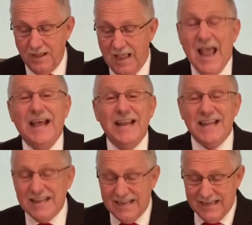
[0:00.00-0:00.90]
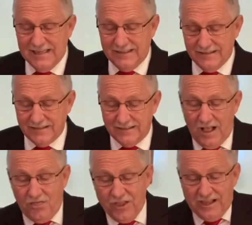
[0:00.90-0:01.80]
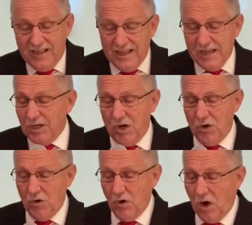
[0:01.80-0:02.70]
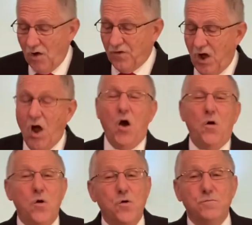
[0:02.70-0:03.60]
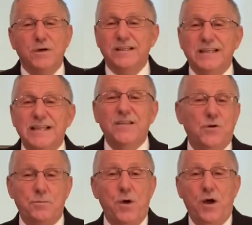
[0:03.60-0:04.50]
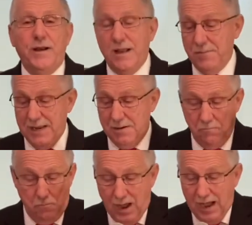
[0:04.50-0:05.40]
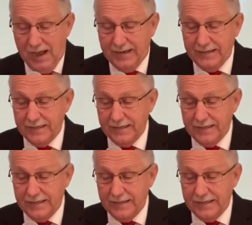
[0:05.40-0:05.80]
And He is the healer of all who believe upon him in mind,